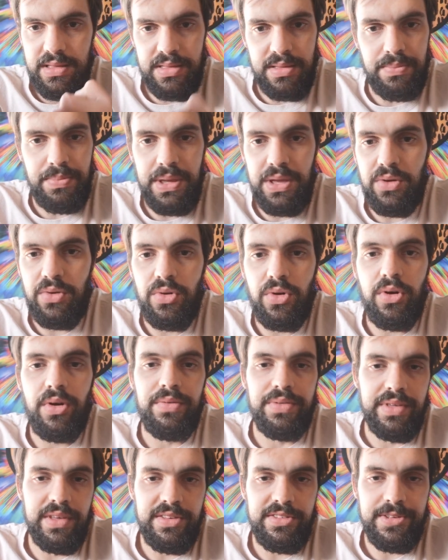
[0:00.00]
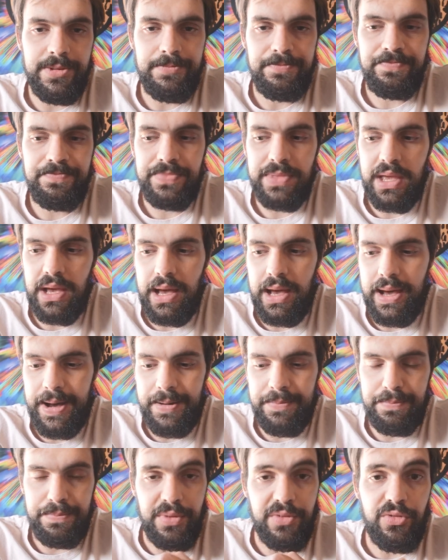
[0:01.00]
the be-all of this.
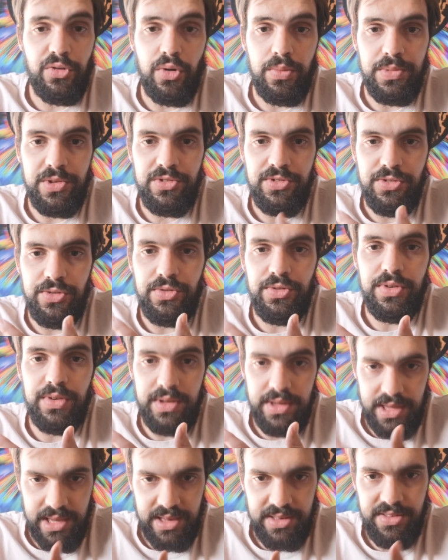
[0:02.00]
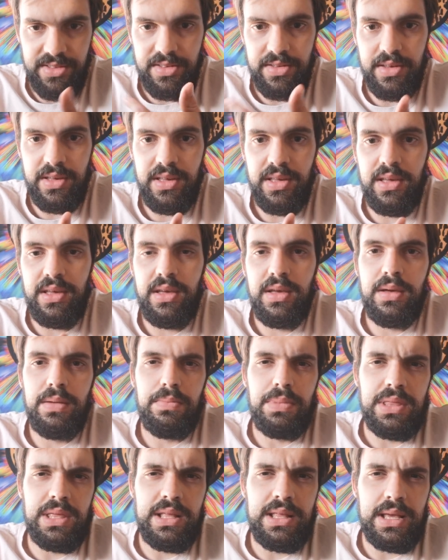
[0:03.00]
Performance too, yes,
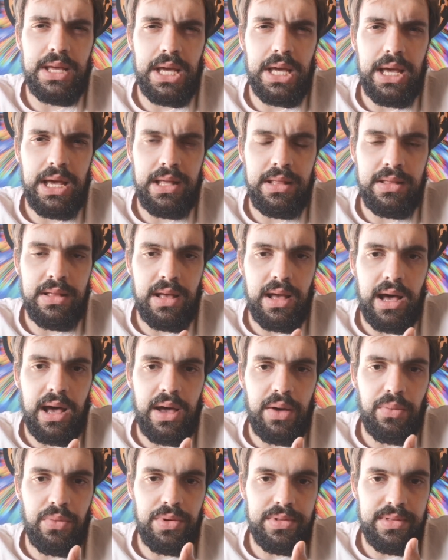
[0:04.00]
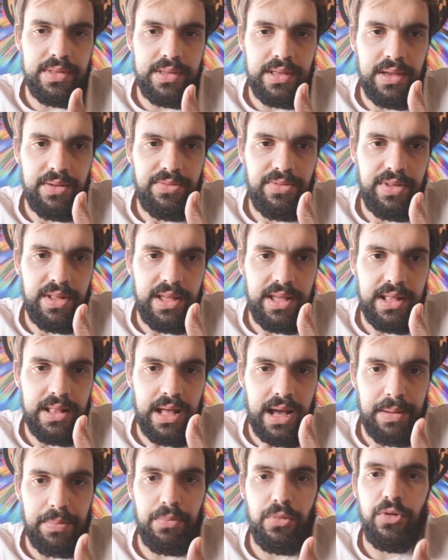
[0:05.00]
but then again, I would definitely
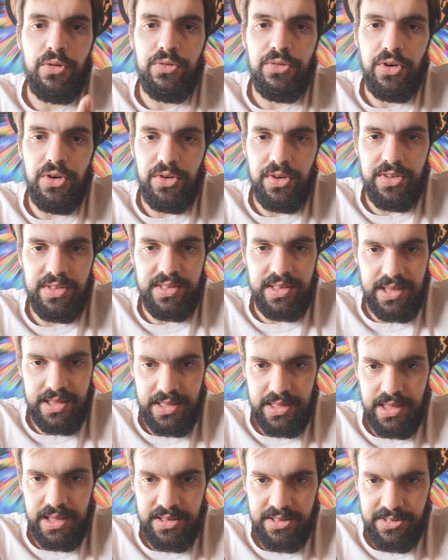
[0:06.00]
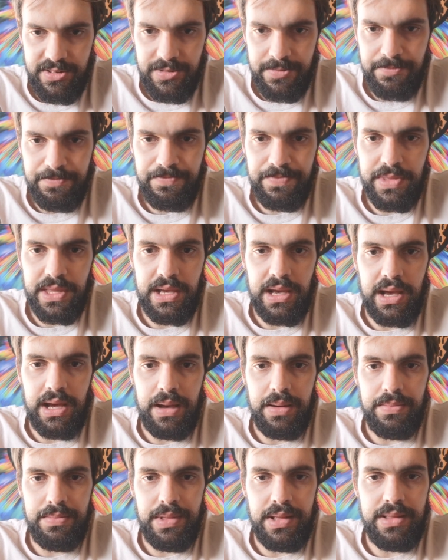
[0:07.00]
like more focus in this.
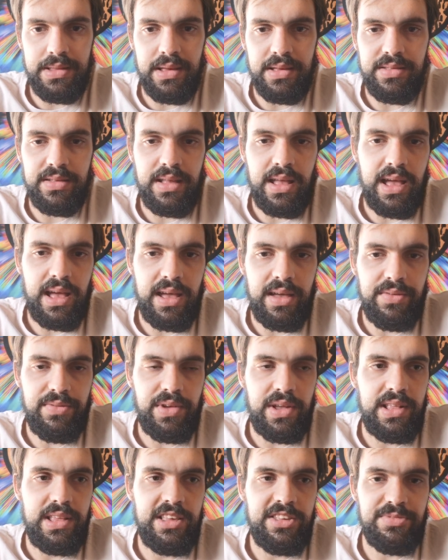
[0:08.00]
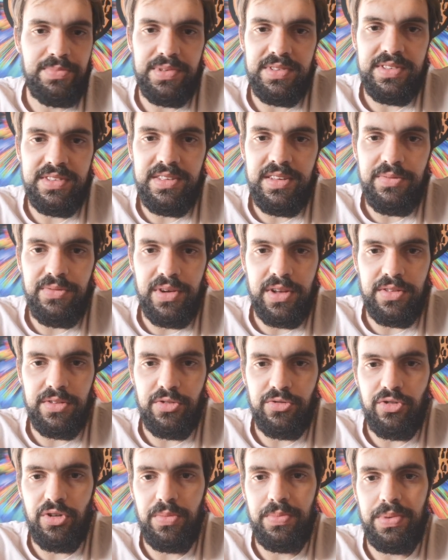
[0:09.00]
It doesn't have any specific
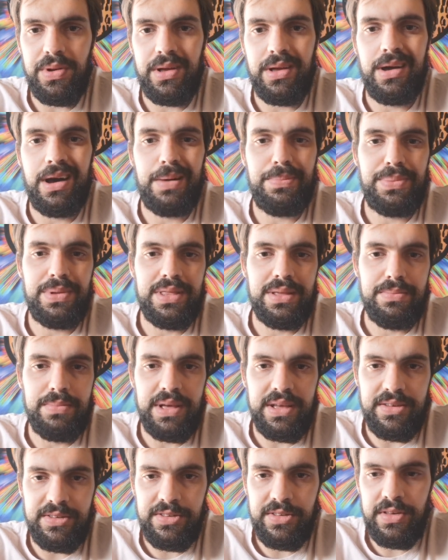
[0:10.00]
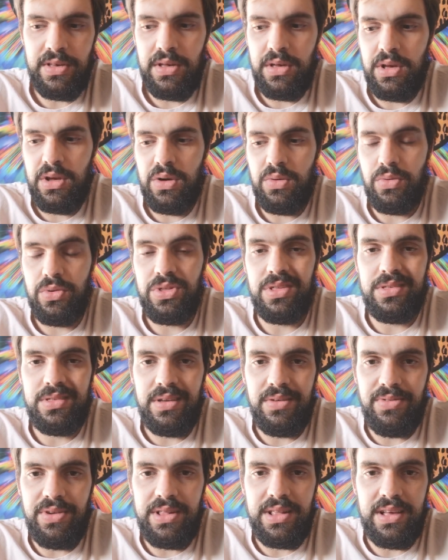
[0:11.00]
nootropic up in the mix, which it
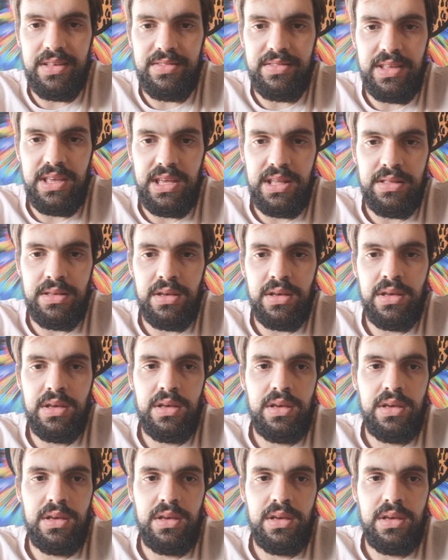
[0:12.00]
definitely does need,